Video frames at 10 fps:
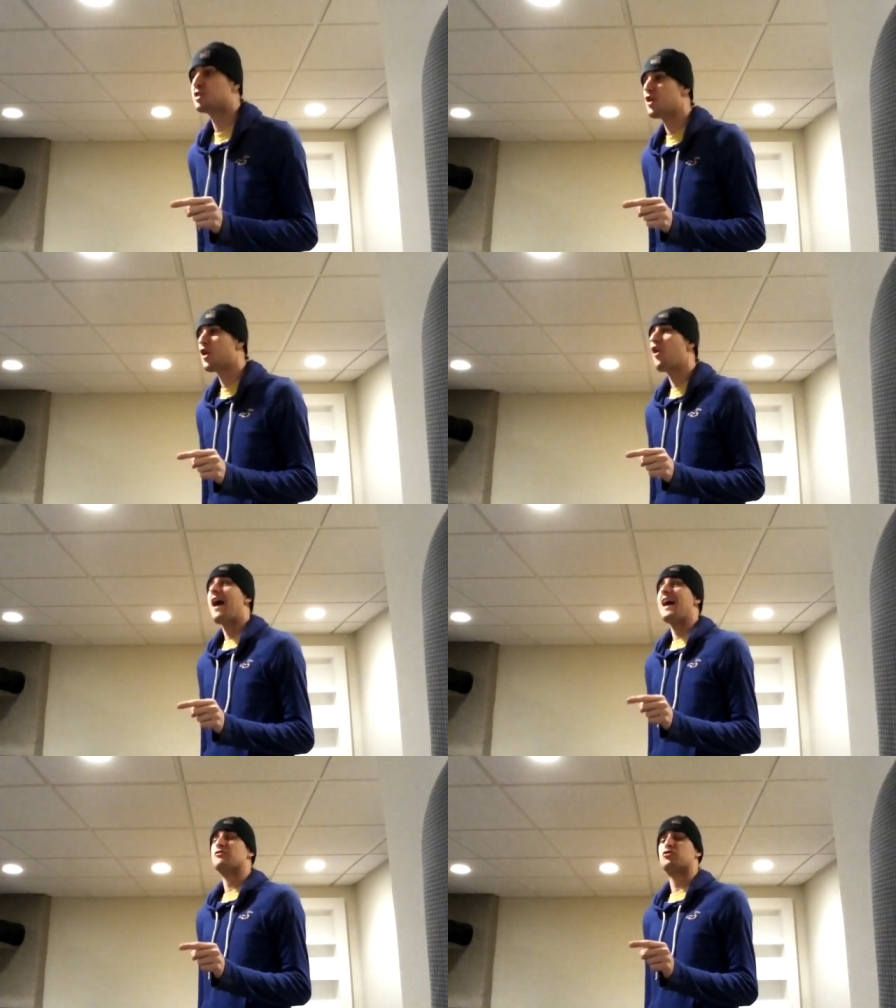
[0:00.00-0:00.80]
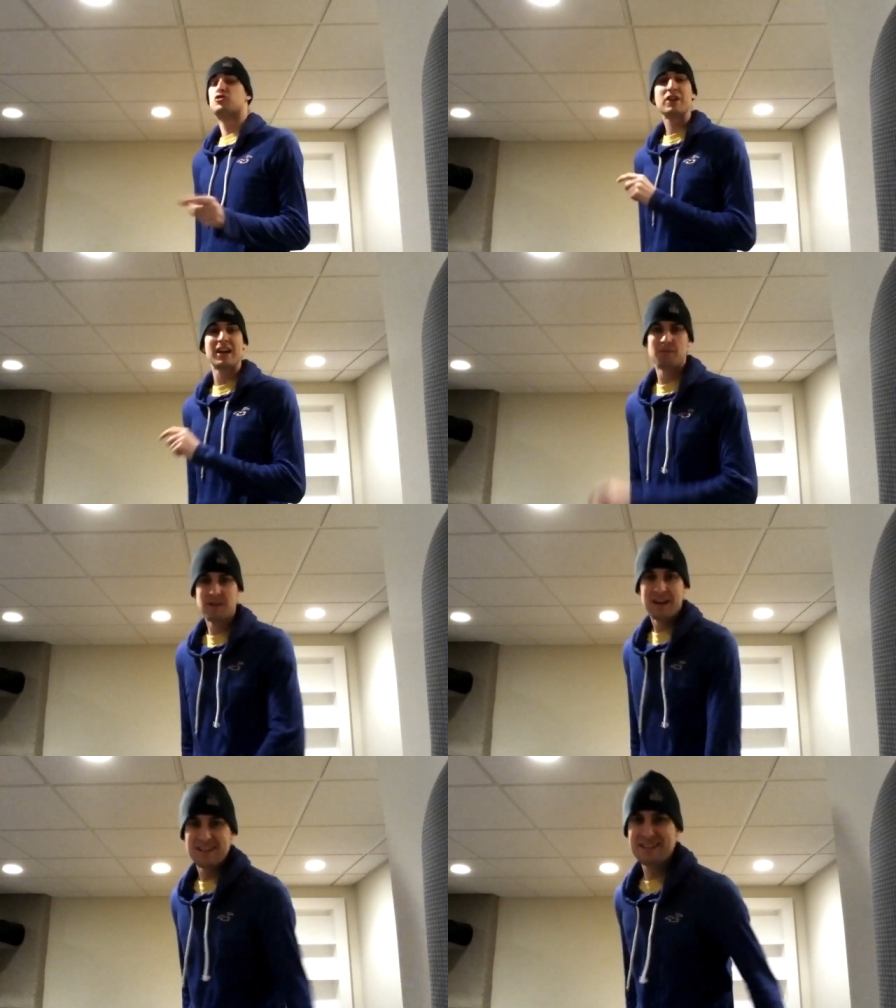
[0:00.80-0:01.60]
sure as shit
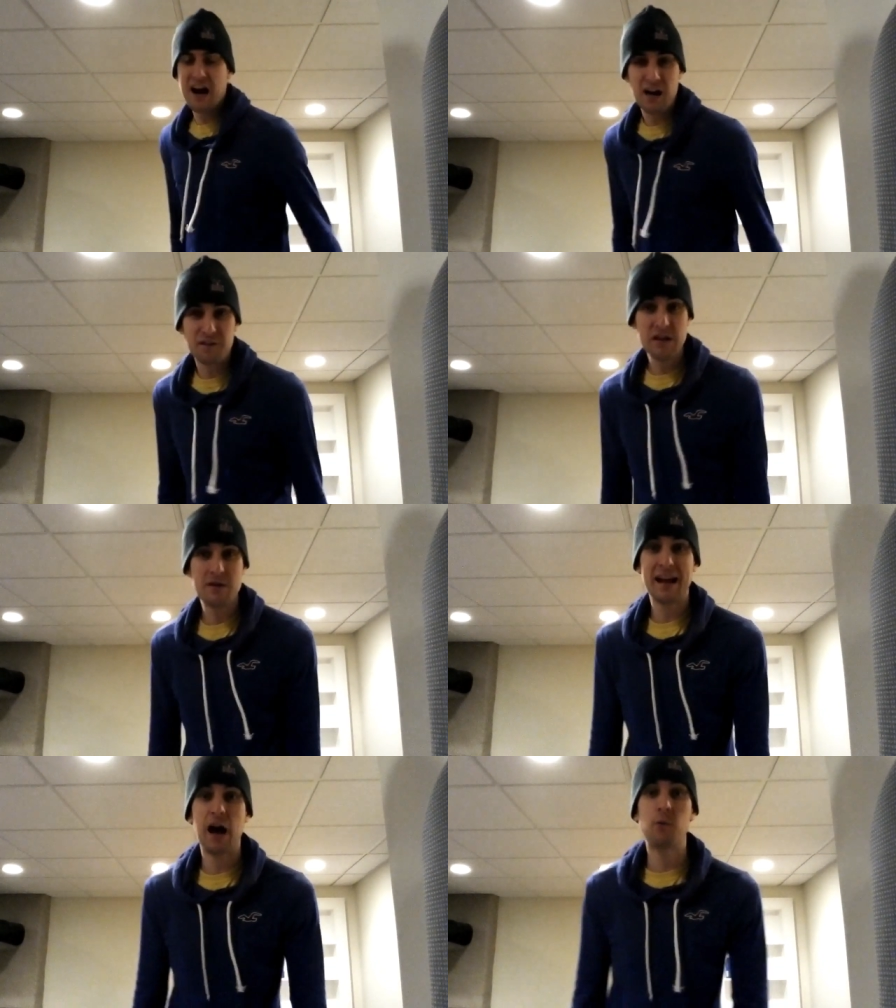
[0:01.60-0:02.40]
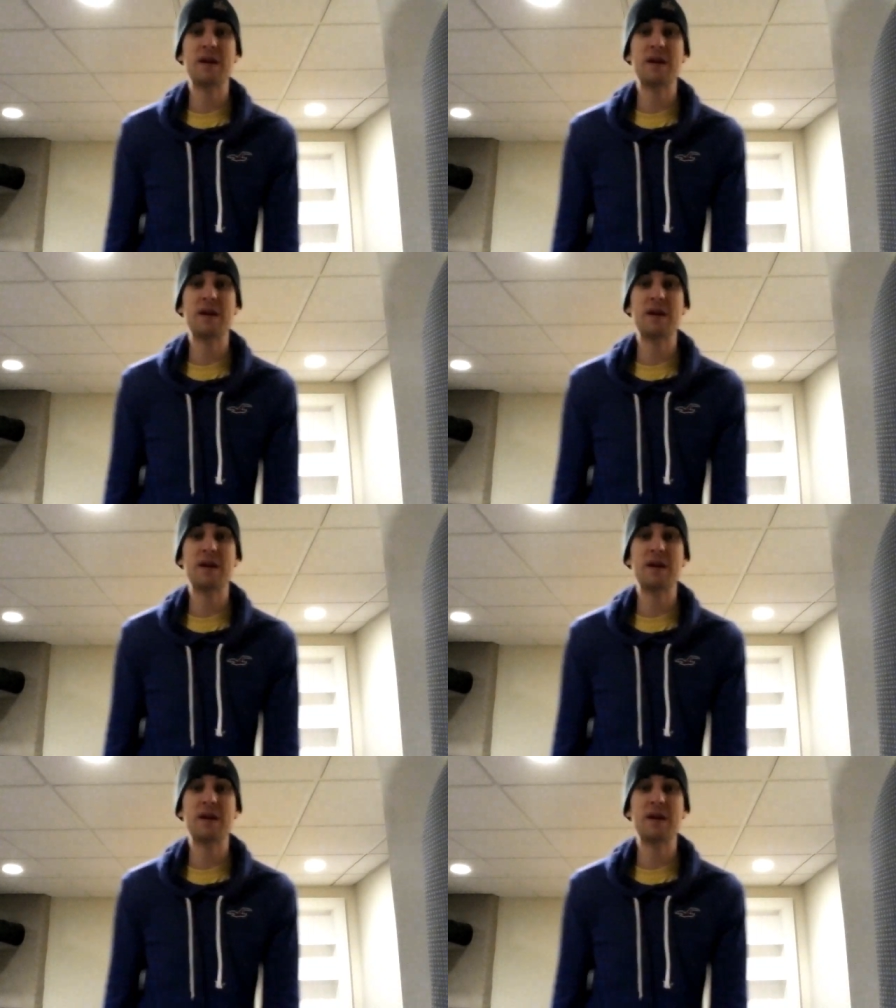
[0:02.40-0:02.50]
tired of hearing how